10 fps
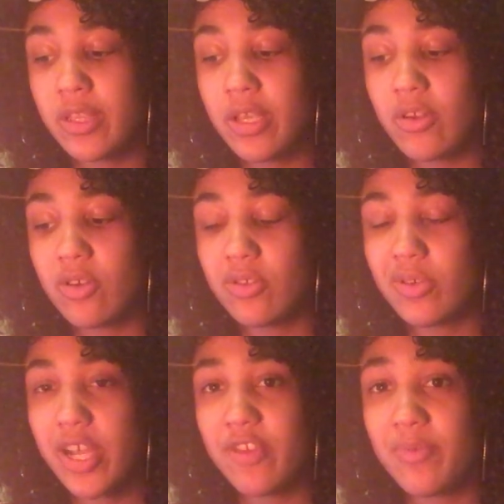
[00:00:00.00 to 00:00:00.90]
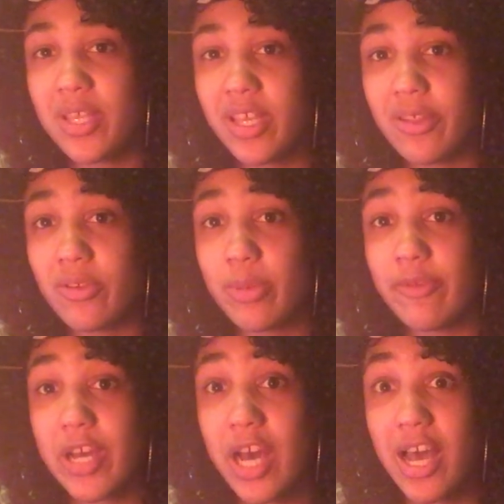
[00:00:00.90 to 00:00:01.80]
they could also kind of be like a little
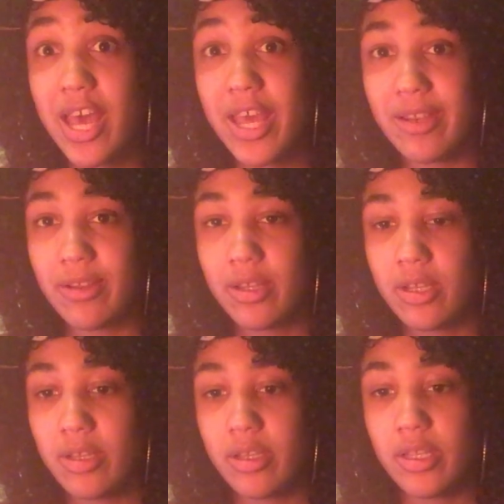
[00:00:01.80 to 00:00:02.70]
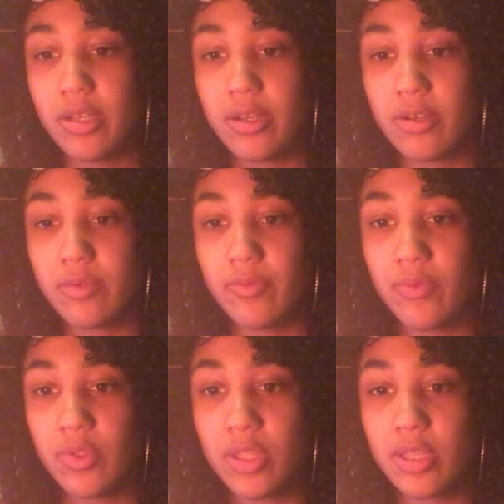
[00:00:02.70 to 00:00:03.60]
bit of a hothead, you know.
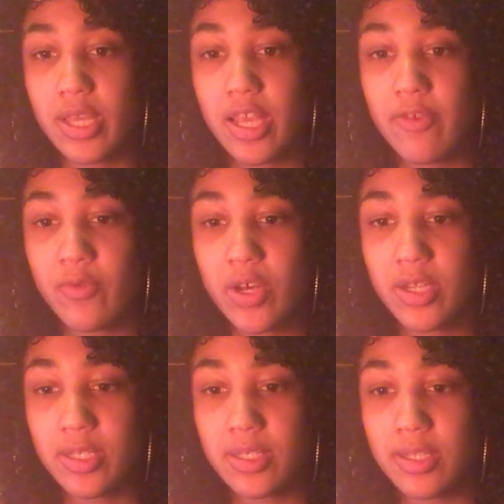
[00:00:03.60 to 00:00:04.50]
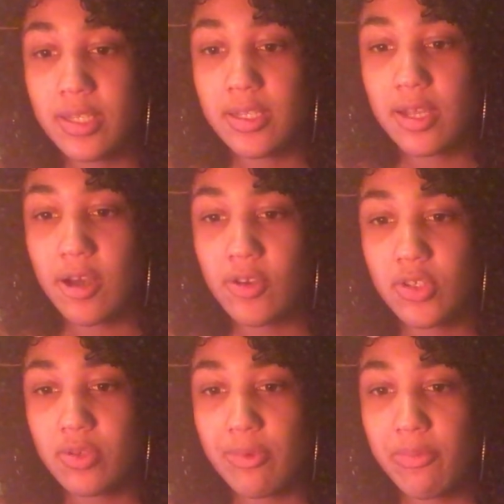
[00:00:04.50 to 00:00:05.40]
The King of Wands, this
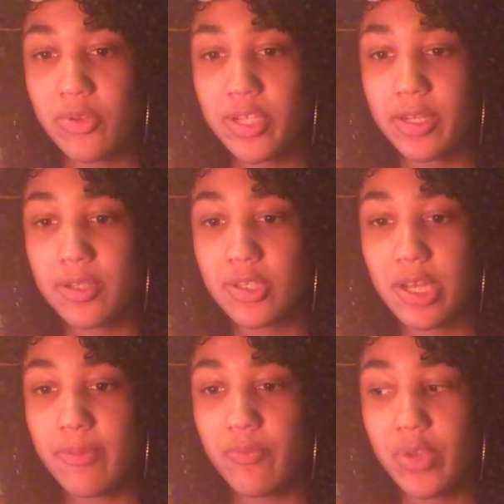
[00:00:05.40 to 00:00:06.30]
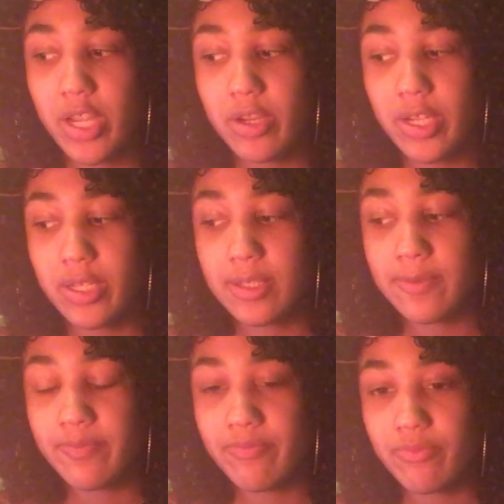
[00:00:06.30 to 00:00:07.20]
also represents
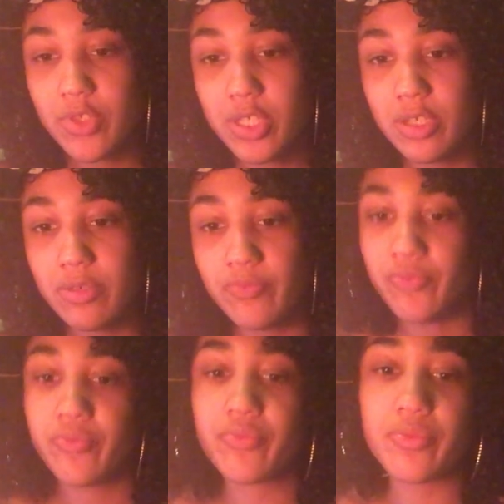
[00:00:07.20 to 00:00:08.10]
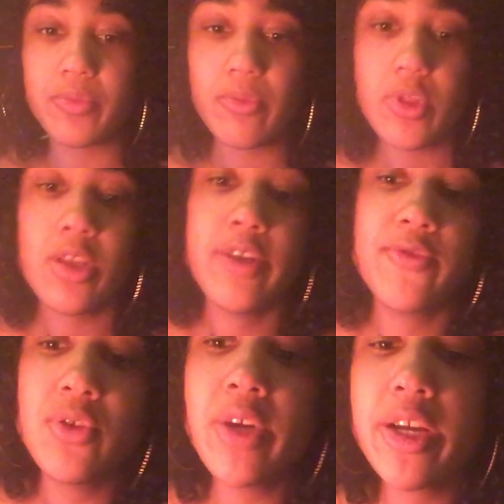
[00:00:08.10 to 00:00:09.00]
Aries. So you
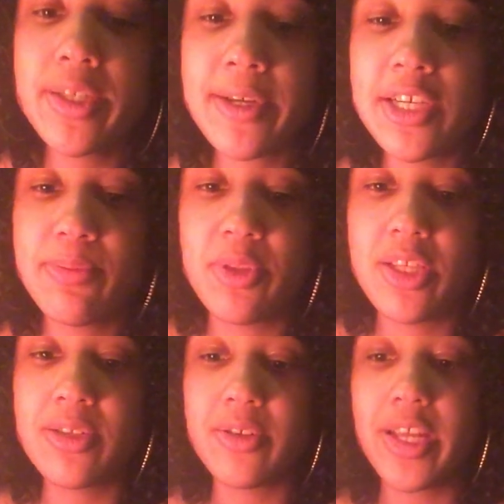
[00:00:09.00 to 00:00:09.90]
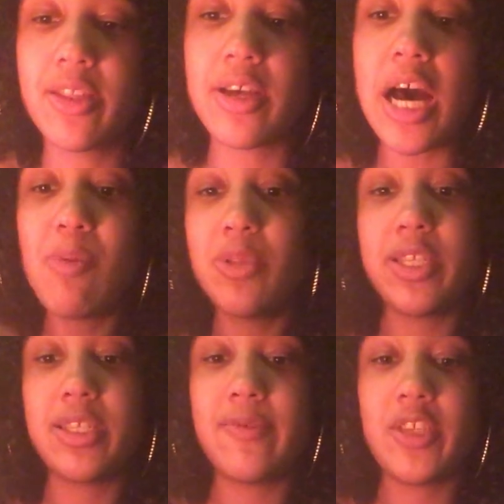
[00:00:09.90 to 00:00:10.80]
have two Aries cards, but these are like the
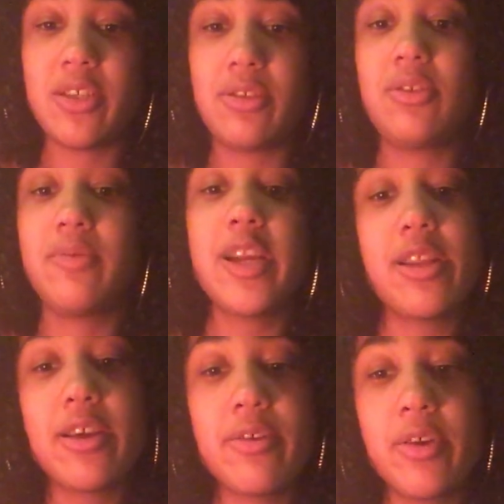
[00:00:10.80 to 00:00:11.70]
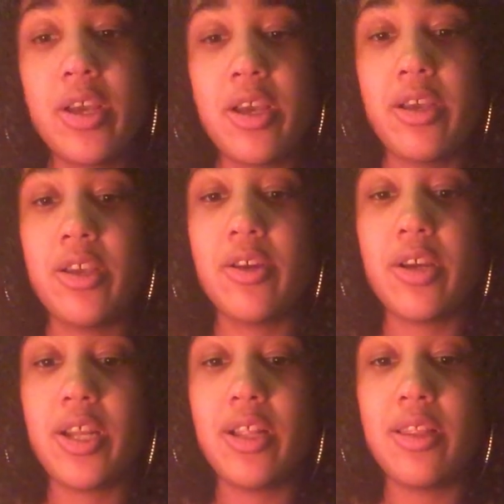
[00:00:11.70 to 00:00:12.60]
opposites of each other. So right now
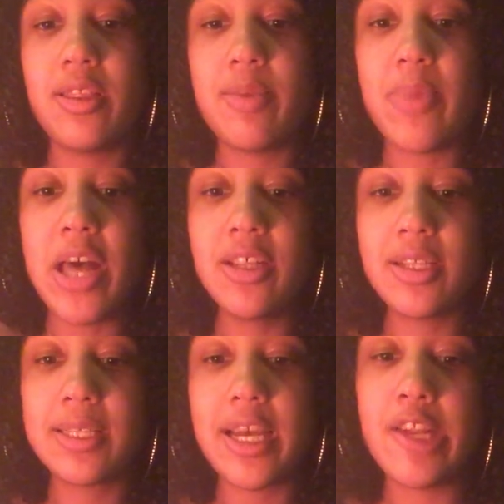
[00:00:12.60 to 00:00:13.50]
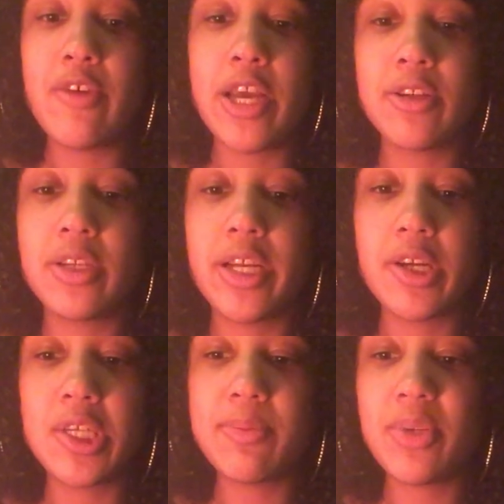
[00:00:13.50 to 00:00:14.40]
you're in the balanced side of
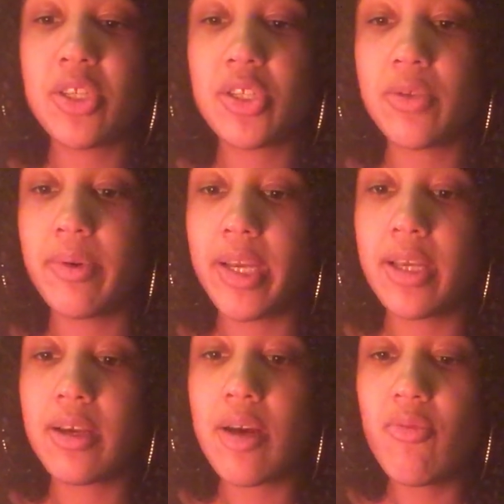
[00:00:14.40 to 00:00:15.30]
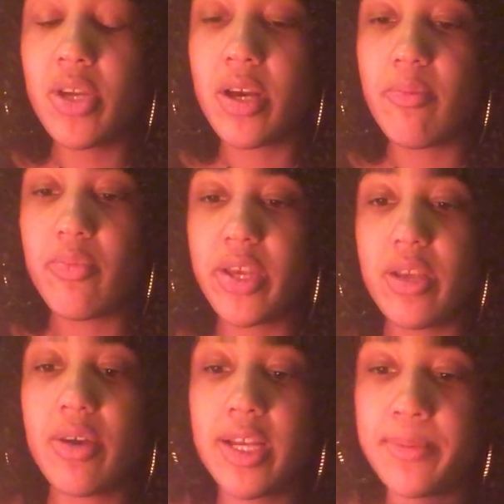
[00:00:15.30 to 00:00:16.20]
Aries, but it's showing coming up that
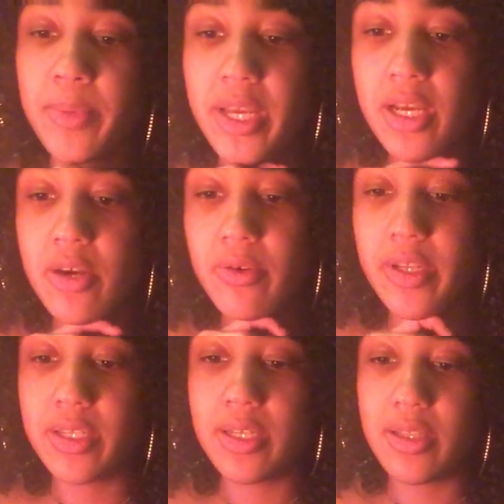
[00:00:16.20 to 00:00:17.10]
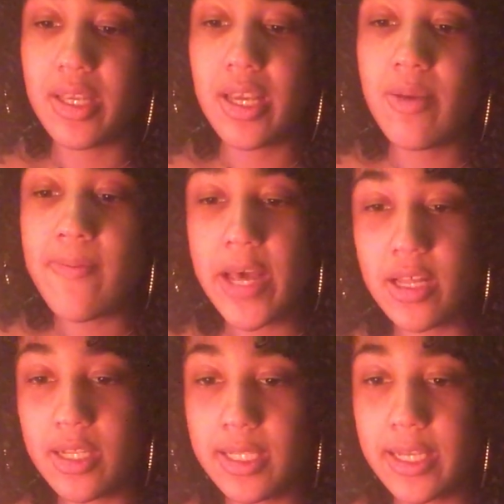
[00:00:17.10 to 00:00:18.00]
you guys might go into the
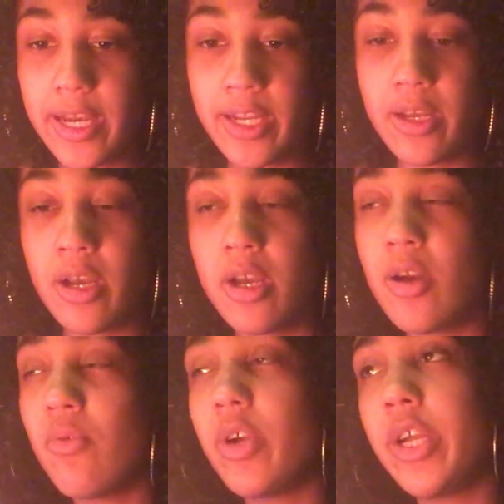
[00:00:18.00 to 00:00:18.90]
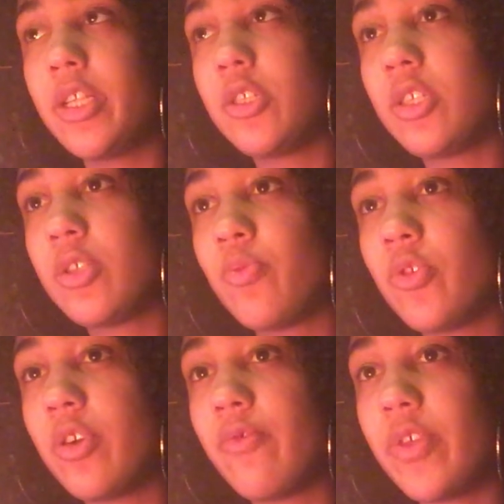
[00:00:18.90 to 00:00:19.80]
imbalanced side, where it's just
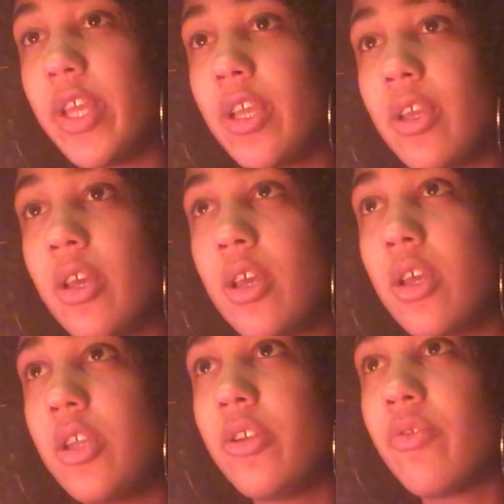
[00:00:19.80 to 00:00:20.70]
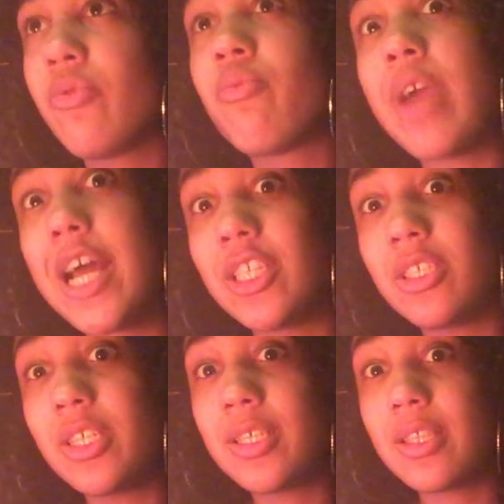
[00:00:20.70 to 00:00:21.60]
more of like, you know, the
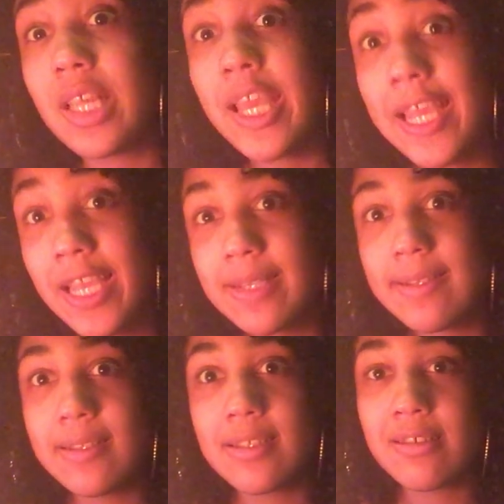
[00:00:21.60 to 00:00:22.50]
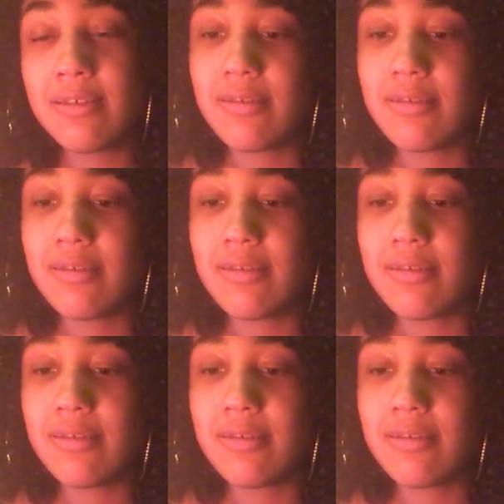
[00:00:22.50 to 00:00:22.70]
rashness, the haste,